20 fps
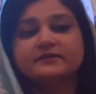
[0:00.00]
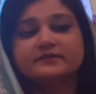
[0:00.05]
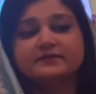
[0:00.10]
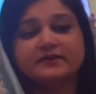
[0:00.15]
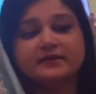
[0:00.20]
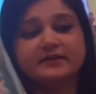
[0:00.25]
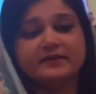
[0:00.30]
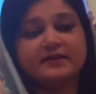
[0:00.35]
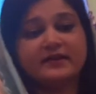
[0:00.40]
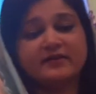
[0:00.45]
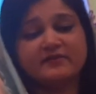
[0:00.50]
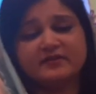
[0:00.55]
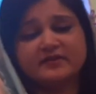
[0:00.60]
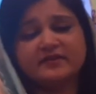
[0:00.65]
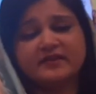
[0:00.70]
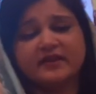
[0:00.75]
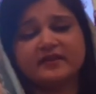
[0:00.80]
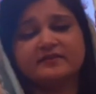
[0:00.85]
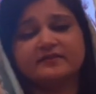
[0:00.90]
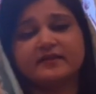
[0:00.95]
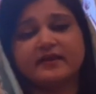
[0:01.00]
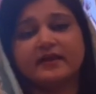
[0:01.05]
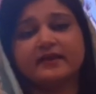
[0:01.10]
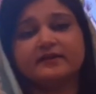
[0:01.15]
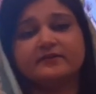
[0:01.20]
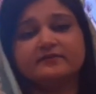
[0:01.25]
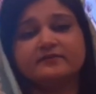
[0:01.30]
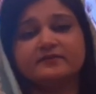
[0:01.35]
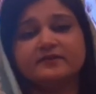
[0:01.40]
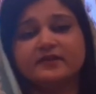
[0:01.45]
never think
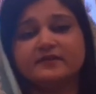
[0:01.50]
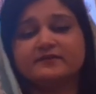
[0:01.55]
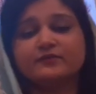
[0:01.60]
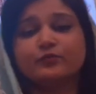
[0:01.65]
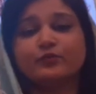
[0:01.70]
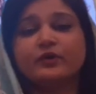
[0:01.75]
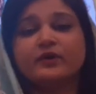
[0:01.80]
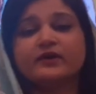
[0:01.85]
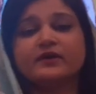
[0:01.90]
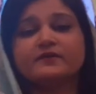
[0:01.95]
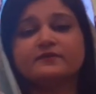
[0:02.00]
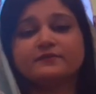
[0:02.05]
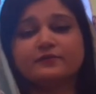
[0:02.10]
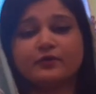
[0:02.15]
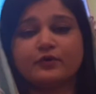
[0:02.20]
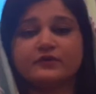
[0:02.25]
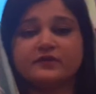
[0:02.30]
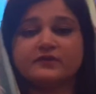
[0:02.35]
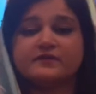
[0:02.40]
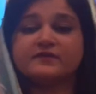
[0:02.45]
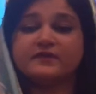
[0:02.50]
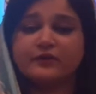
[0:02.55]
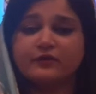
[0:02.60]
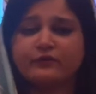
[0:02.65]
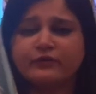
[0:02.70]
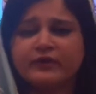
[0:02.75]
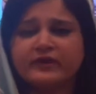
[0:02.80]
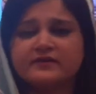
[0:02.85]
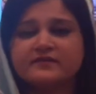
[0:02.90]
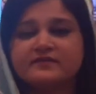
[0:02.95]
that this work is for the
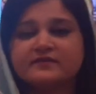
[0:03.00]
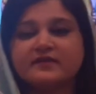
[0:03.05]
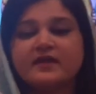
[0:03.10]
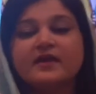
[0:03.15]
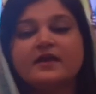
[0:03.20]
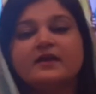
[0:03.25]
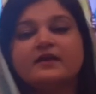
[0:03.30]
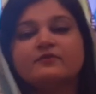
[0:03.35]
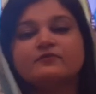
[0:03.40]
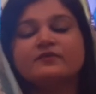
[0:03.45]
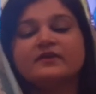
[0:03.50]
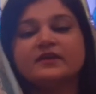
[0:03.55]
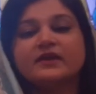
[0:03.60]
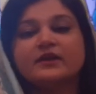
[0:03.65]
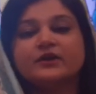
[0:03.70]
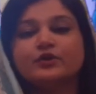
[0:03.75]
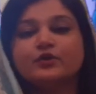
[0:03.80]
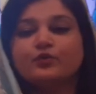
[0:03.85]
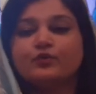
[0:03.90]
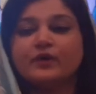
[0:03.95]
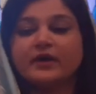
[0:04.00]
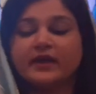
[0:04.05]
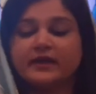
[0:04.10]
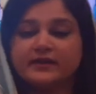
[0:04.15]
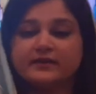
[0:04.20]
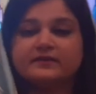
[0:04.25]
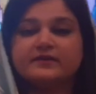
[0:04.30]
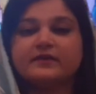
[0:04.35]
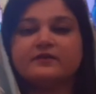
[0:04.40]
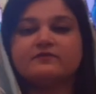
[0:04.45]
servants. We can do
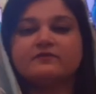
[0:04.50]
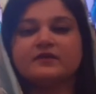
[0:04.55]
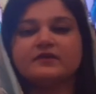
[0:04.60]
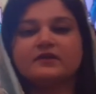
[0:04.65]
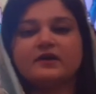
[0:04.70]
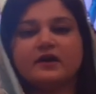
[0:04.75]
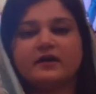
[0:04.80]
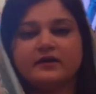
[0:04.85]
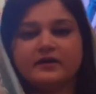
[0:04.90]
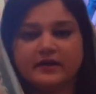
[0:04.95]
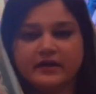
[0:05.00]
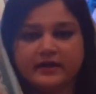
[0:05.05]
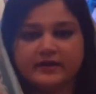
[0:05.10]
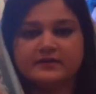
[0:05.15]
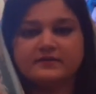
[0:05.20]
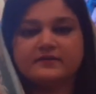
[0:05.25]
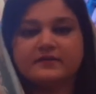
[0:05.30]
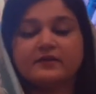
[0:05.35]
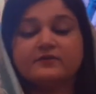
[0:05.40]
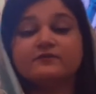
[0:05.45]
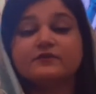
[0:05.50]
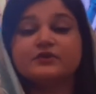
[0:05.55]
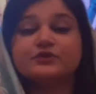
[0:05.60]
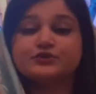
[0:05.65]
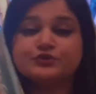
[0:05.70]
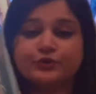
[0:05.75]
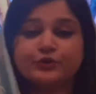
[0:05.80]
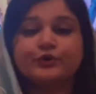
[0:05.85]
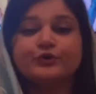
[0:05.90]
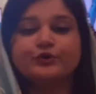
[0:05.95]
anything with our hands, and we
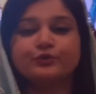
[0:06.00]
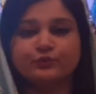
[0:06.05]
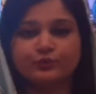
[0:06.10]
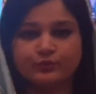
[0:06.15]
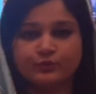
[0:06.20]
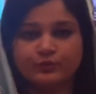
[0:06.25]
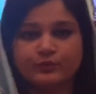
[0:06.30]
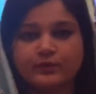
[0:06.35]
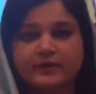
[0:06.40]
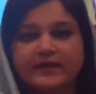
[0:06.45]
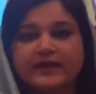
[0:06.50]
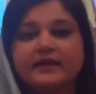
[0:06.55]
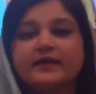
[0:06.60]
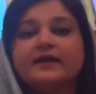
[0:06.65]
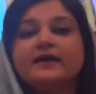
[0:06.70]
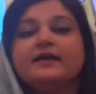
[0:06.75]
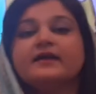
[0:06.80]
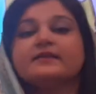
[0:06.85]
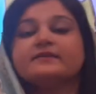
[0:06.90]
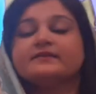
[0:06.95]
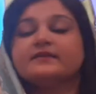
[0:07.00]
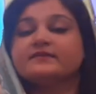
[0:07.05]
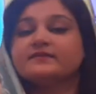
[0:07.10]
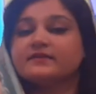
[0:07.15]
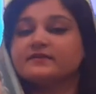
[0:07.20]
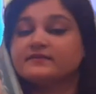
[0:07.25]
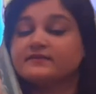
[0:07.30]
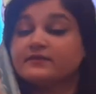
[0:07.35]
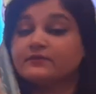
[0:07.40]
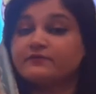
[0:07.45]
should do. Okay, this
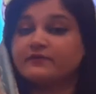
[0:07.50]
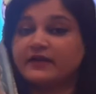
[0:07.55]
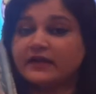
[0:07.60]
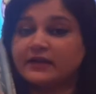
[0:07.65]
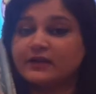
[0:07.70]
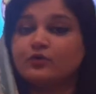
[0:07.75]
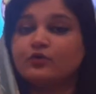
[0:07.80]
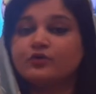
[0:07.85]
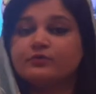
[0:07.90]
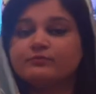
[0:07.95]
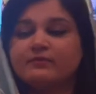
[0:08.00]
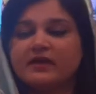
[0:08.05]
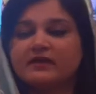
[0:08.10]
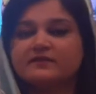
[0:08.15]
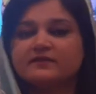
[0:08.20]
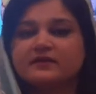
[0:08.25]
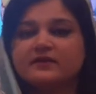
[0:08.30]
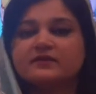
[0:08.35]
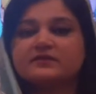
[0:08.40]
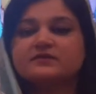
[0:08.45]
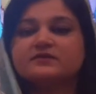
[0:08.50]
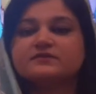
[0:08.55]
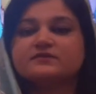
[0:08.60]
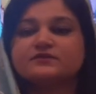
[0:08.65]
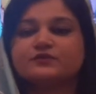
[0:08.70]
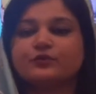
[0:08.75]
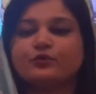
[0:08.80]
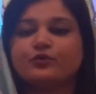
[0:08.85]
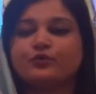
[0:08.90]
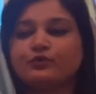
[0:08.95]
is a very good message.
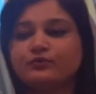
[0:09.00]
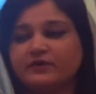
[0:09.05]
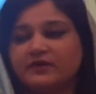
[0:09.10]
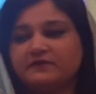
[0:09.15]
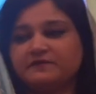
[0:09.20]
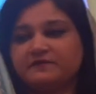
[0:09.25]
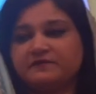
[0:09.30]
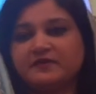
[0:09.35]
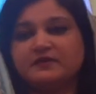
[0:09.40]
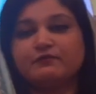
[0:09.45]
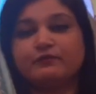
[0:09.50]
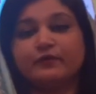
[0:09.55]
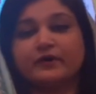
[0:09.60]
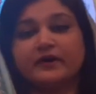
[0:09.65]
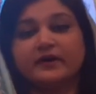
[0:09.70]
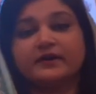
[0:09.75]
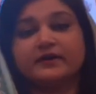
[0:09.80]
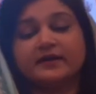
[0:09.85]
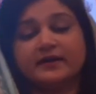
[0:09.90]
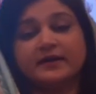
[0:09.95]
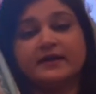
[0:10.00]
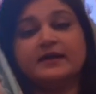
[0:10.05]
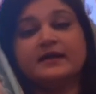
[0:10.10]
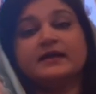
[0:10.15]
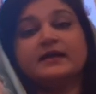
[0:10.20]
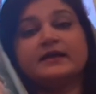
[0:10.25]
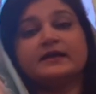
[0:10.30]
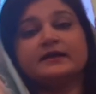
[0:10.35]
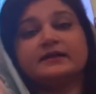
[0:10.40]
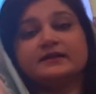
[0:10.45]
So if we work
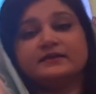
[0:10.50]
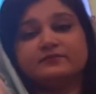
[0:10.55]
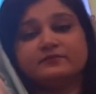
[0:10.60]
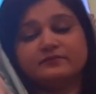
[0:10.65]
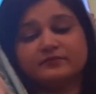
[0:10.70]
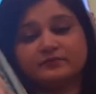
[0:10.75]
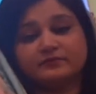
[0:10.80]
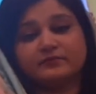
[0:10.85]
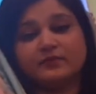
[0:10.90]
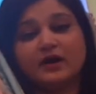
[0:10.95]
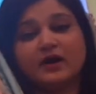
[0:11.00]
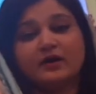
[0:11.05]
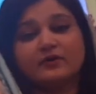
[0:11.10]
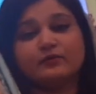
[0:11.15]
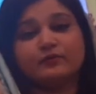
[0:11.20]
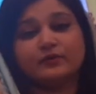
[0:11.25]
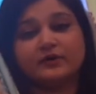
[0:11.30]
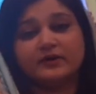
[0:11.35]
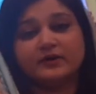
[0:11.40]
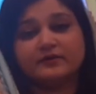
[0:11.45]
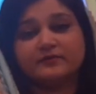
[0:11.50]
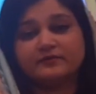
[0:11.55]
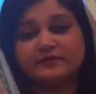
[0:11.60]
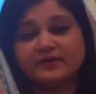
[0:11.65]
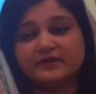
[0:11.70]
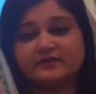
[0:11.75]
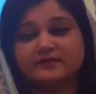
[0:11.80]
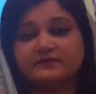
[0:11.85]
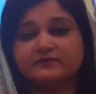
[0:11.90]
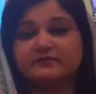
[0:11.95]
our work
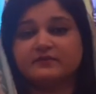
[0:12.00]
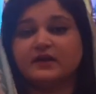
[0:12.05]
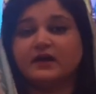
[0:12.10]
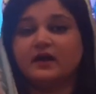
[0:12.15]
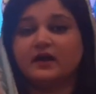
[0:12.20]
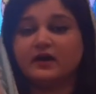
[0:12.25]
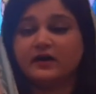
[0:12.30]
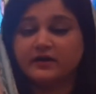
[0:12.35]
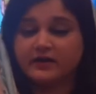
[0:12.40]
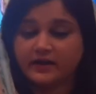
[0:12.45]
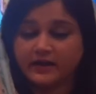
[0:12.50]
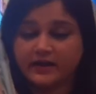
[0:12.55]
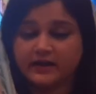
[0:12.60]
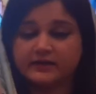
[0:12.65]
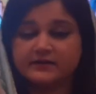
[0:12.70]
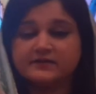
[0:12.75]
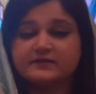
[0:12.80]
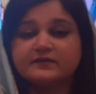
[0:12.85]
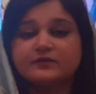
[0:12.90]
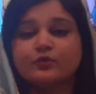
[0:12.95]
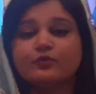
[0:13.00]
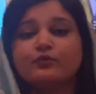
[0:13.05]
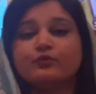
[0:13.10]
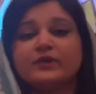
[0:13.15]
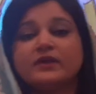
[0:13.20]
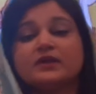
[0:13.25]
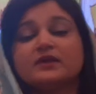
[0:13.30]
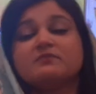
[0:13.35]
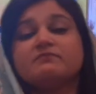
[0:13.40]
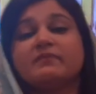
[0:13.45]
with our hands, so
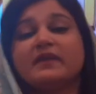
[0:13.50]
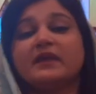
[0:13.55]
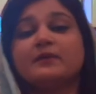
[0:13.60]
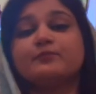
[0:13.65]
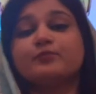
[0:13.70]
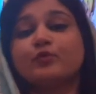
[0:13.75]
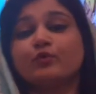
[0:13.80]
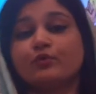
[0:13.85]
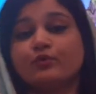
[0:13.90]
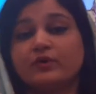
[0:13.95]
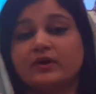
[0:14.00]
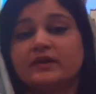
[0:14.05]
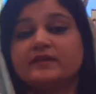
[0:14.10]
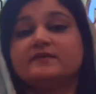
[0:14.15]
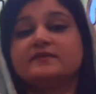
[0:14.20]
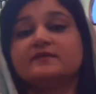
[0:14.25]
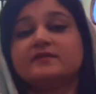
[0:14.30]
we can make progress